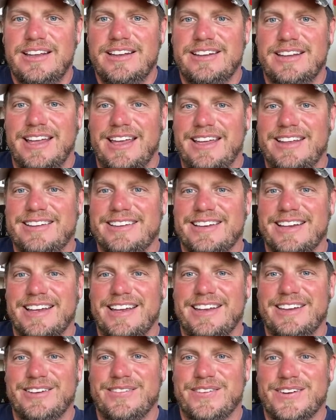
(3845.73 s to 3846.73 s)
De
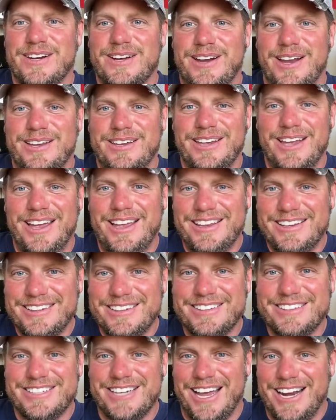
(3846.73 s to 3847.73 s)
yeah, you forget. Yeah,
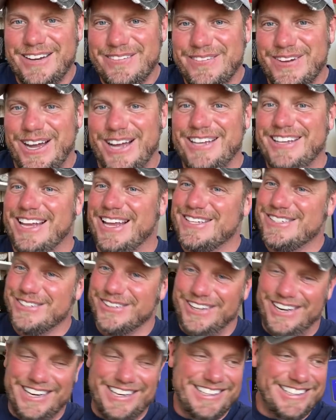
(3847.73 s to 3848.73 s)
Johnny, that's
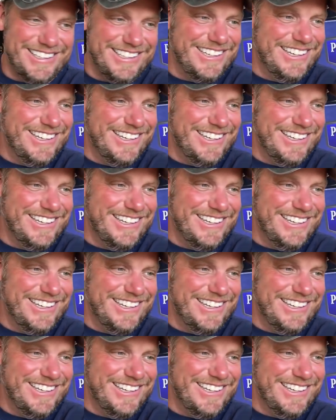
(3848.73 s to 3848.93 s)
right.